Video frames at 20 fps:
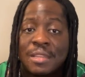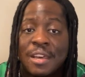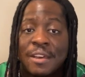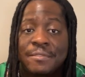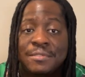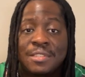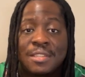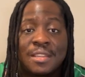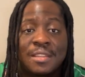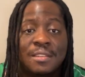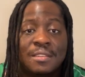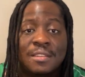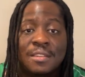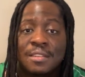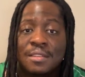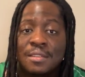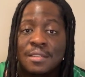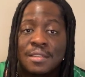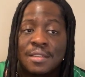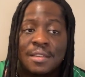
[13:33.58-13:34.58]
loved it.
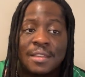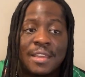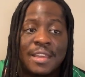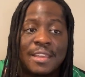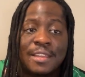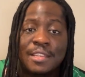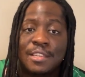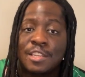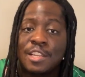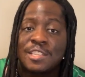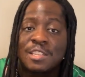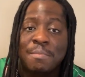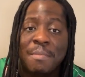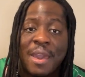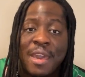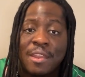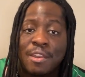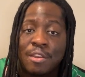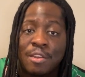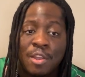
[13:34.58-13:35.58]
Doesn't
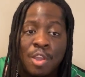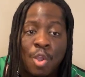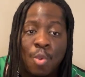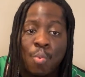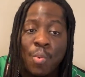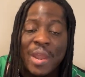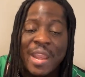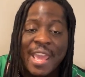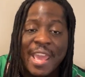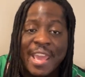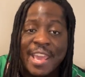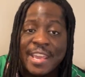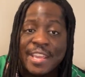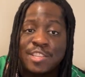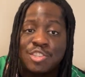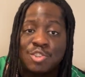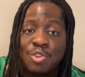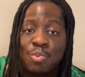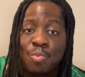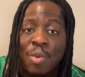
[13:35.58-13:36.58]
matter what
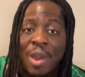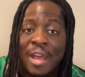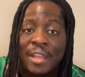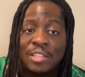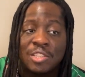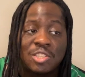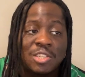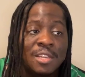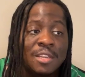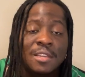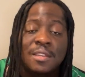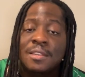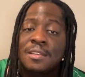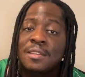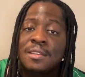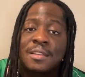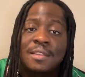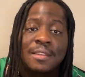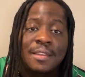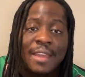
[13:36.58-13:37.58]
age you'll watch,
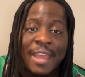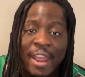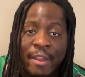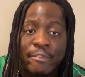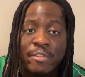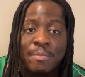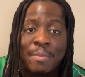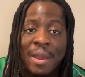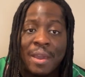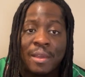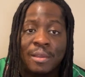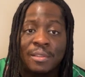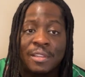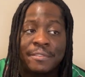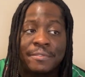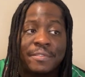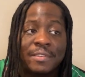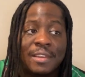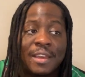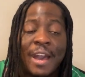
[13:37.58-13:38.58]
everybody will
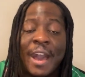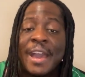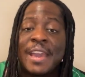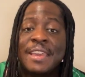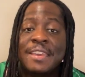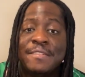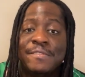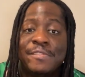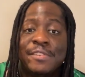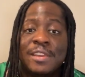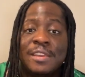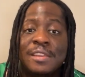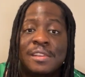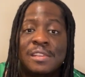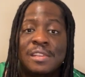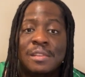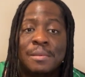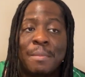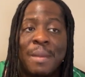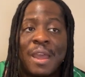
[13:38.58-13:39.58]
love it. I
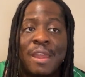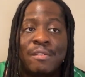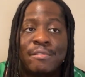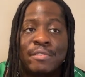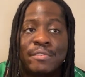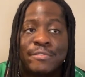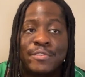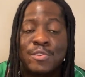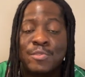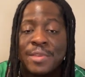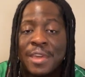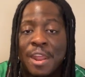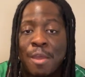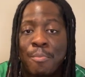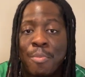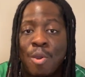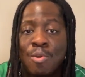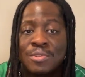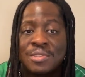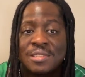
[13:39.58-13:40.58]
even, my review that I
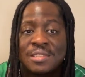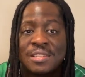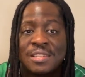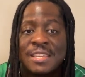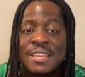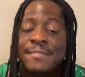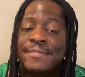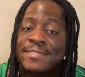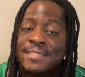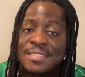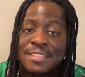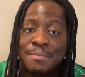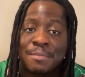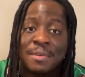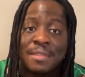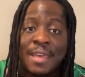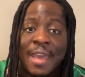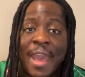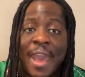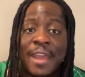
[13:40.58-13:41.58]
posted, even some
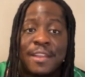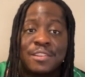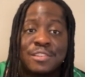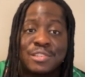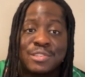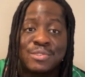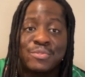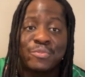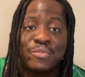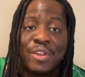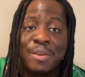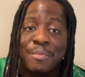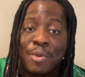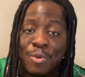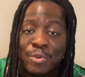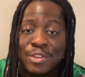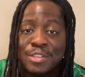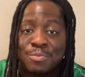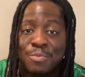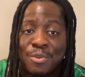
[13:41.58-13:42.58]
of the actors from
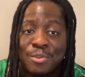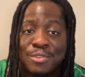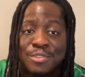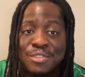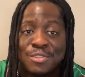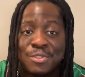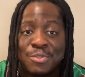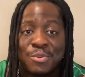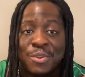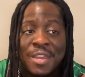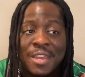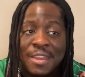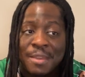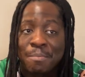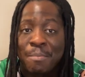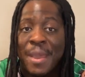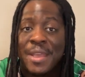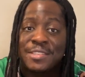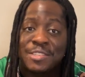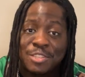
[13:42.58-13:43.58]
Hocus Pocus 2
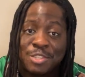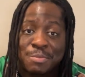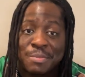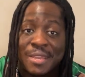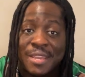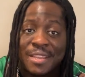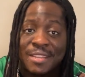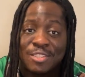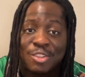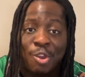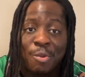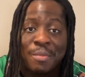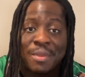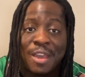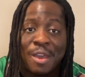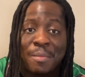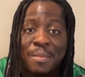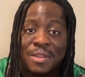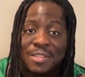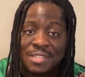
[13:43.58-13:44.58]
messaged me and told me
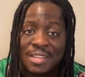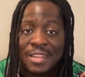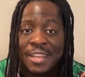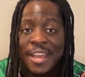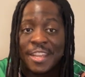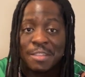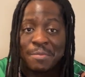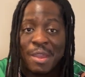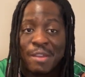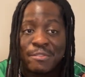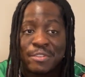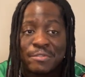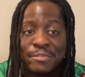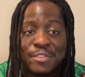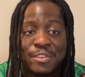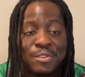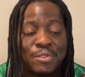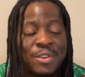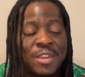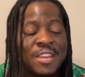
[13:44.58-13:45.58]
how much they liked my
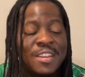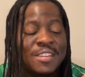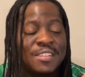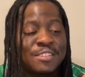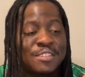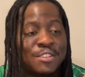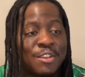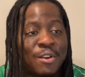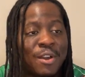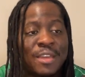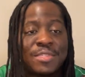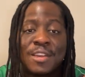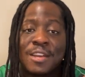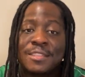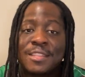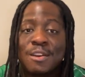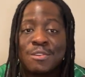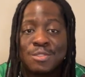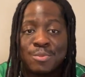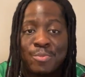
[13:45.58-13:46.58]
review. So I
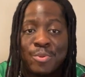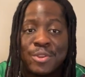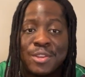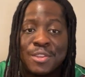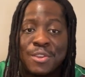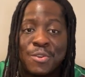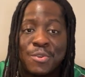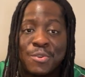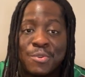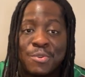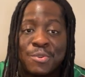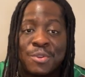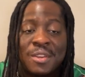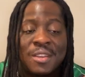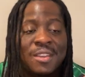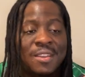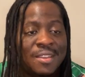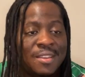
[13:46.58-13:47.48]
thought that was pretty cool.